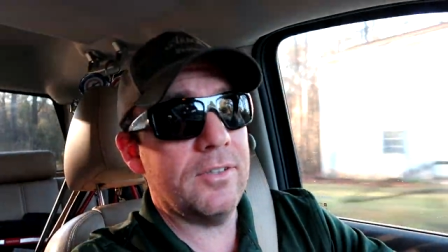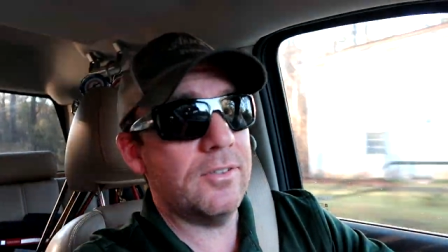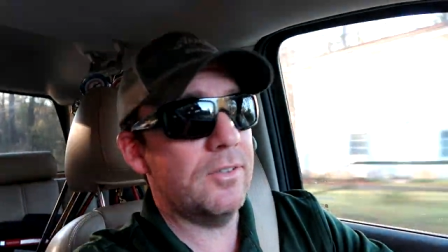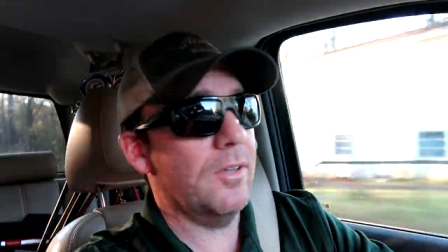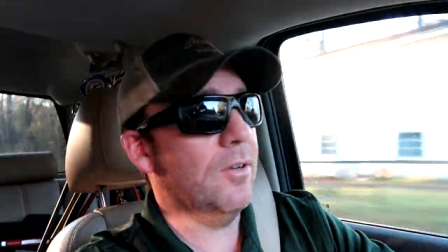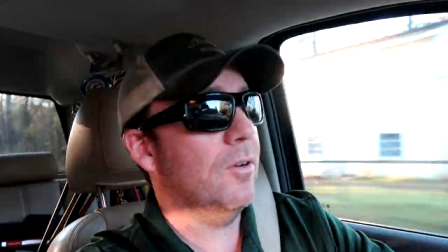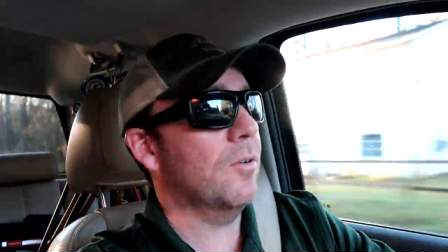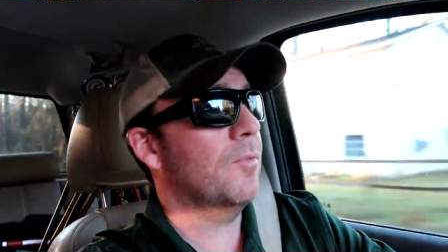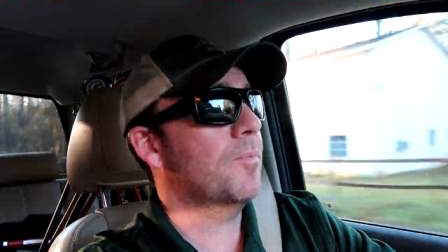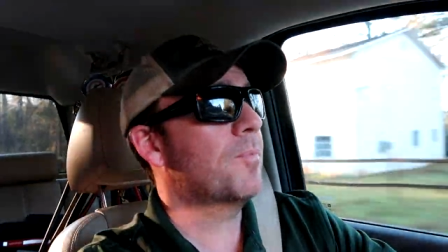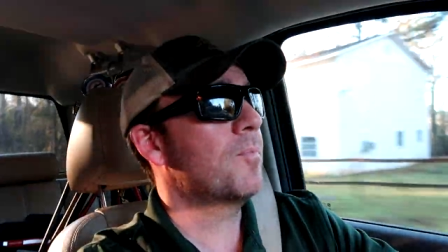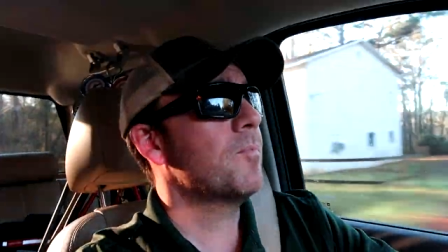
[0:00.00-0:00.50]

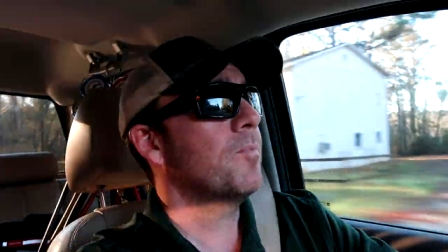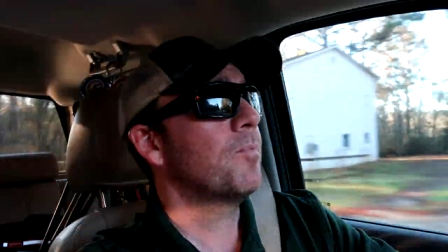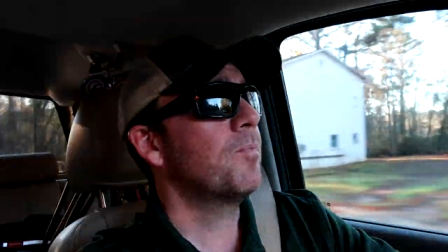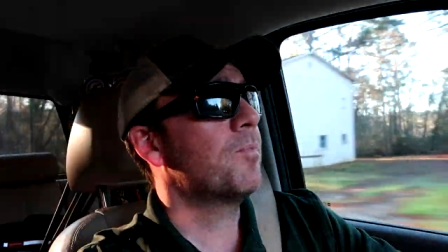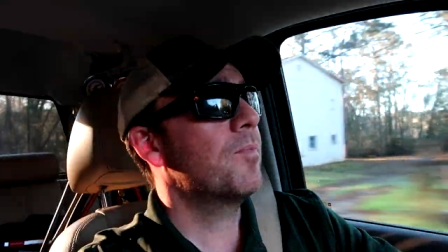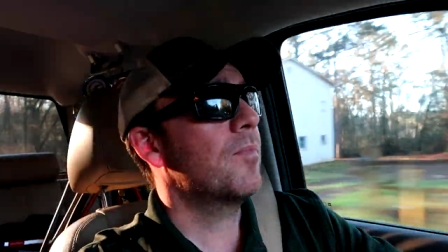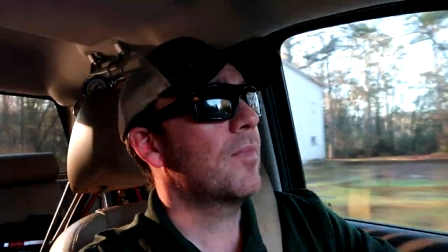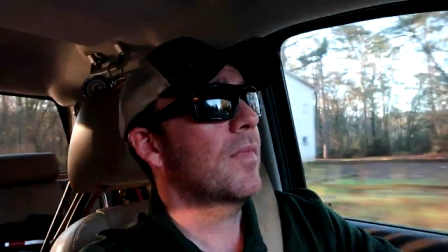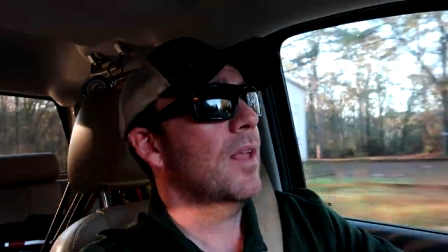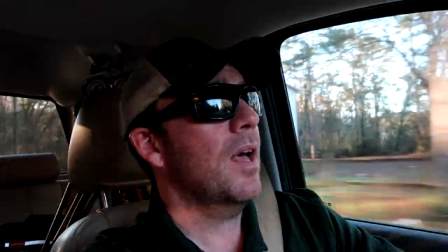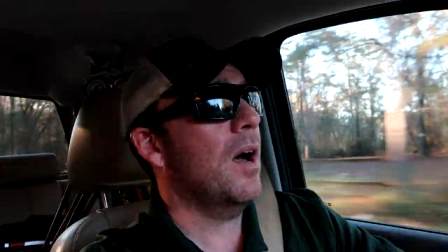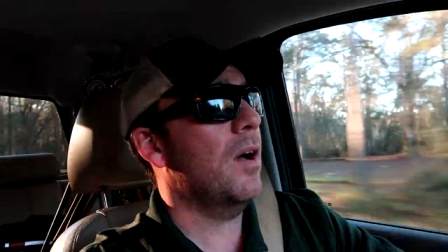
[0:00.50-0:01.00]
So
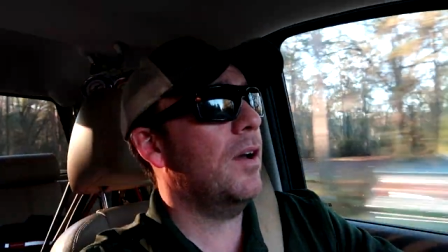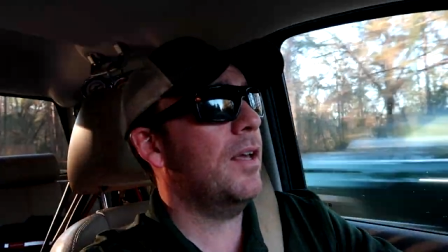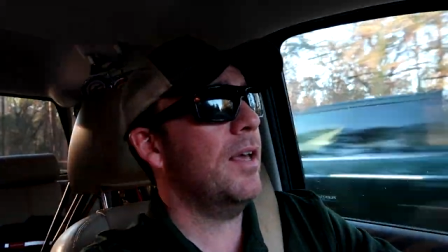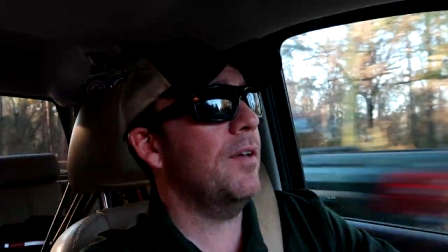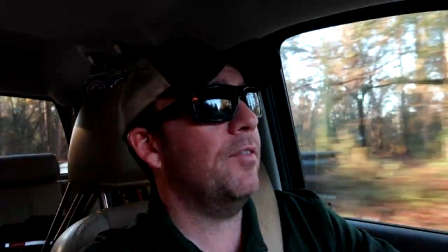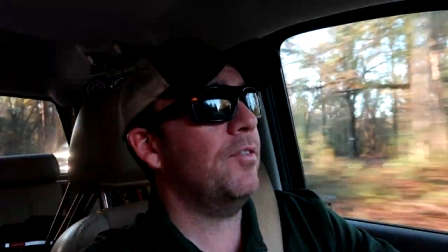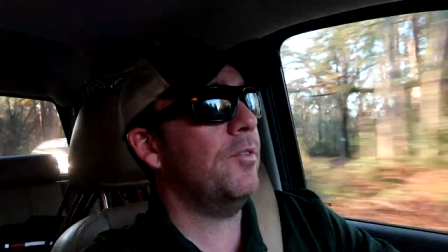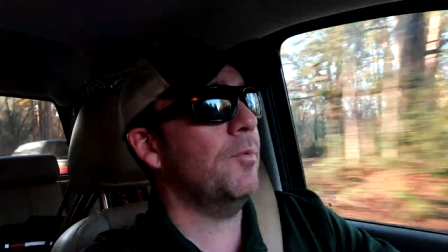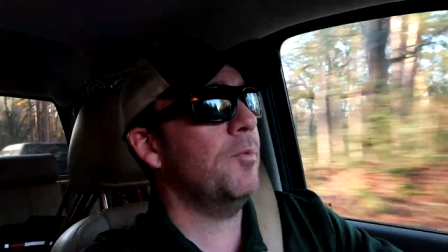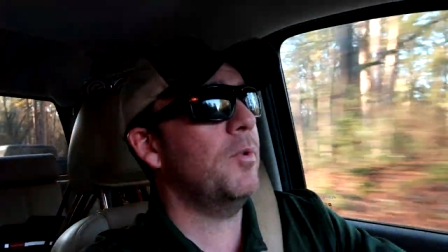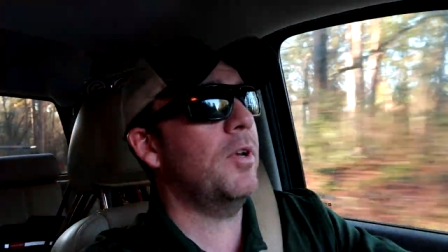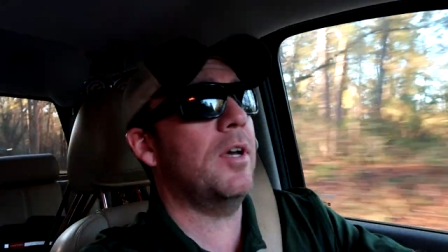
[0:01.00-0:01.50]
I'll
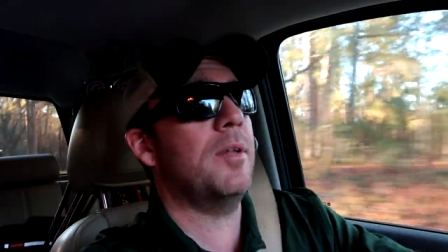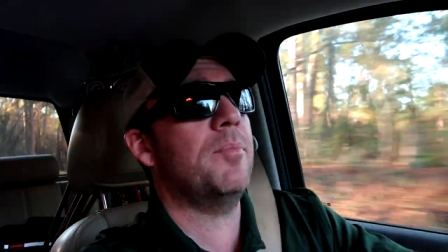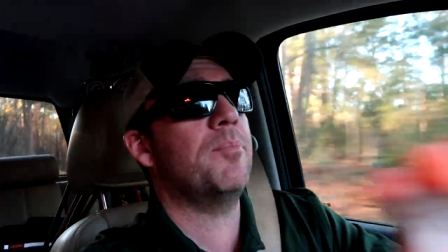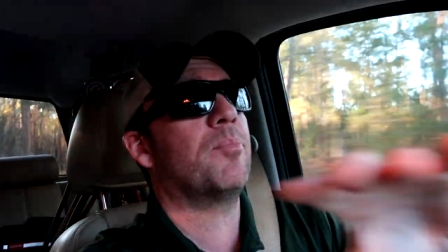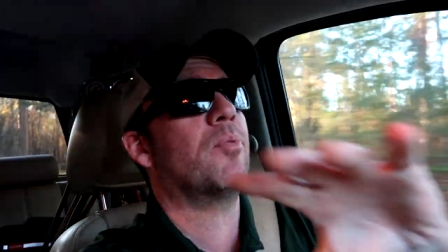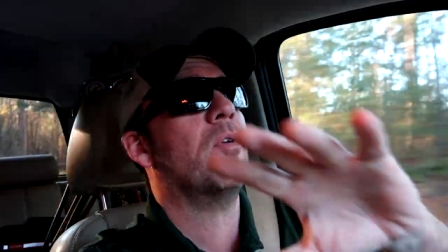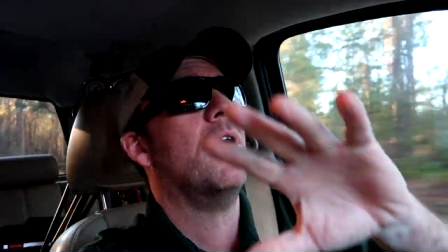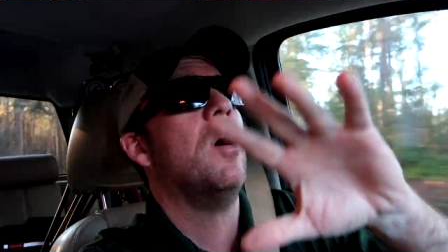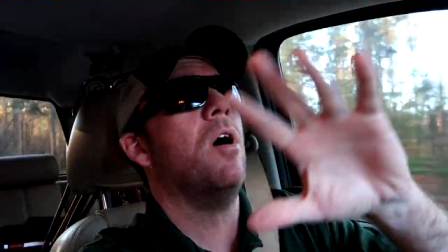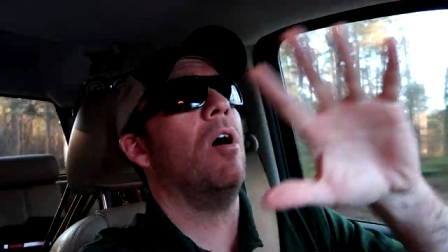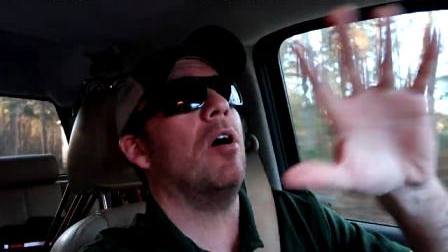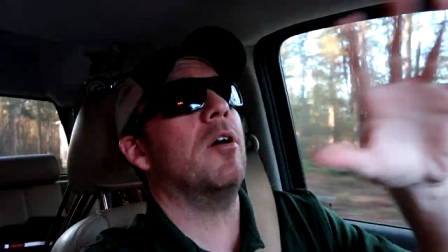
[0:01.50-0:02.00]
give some good
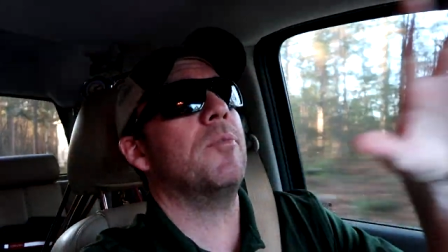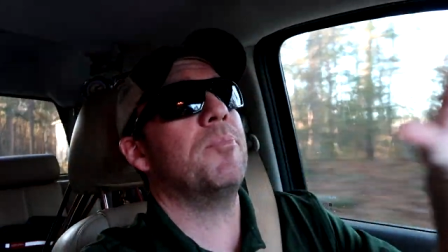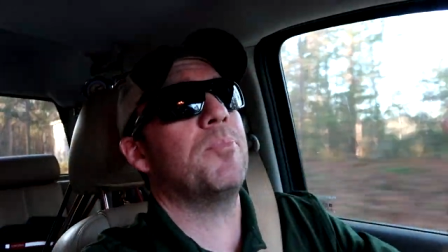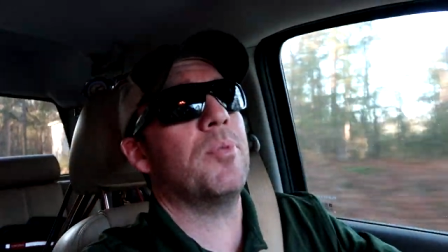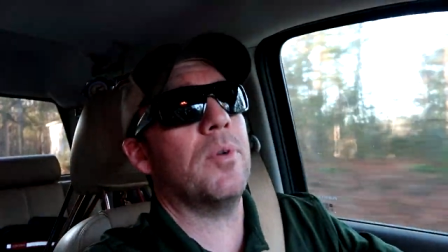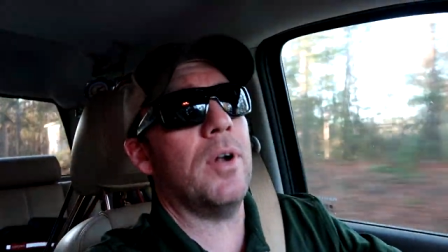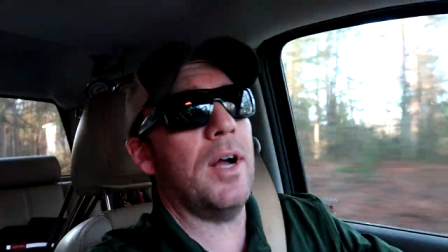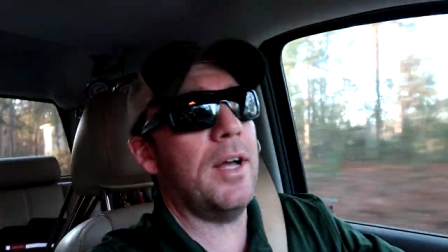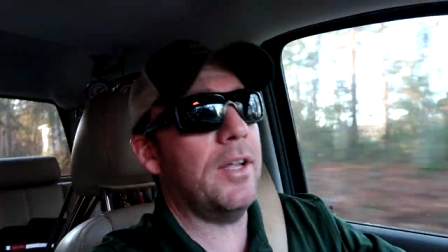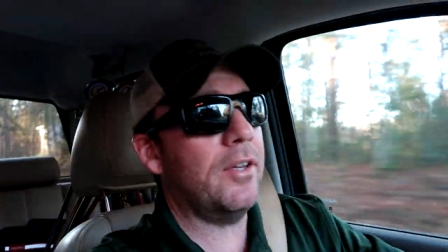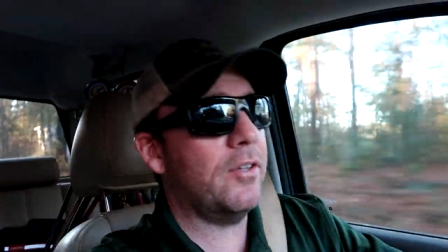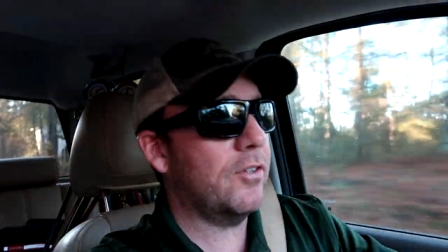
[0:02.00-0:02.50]
broad
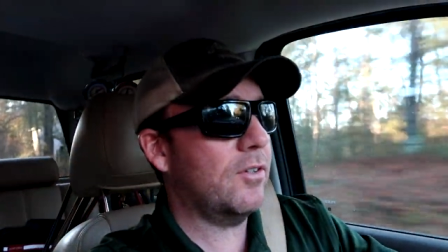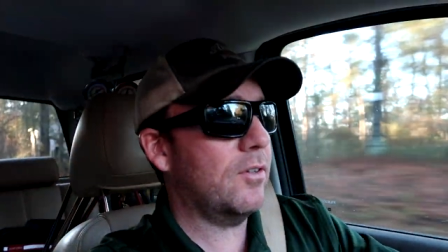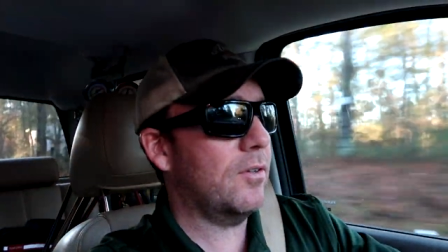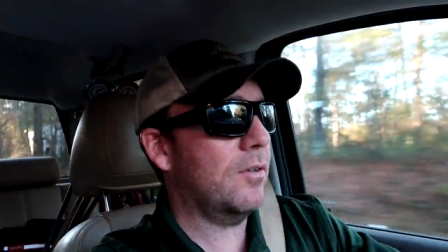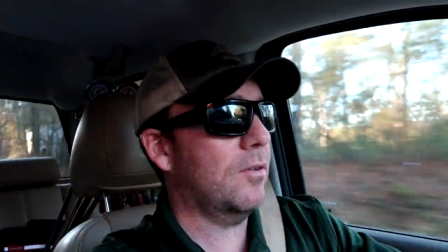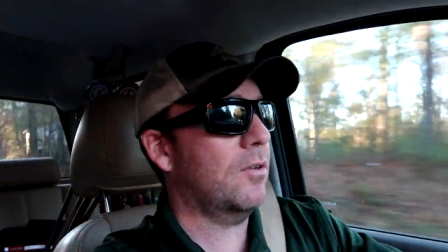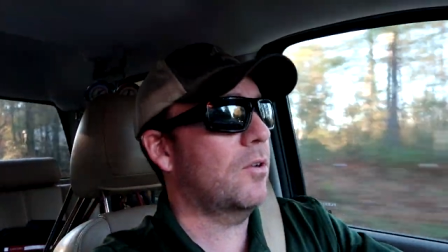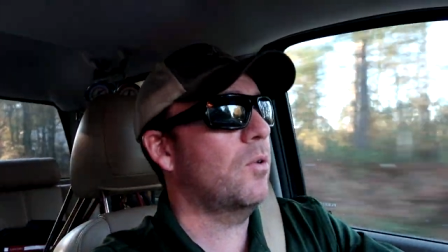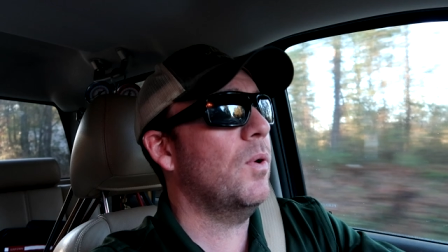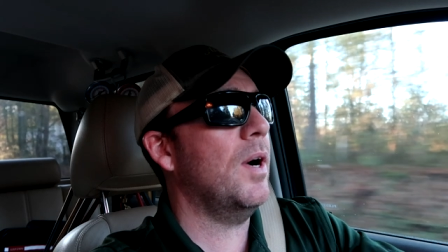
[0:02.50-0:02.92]
brush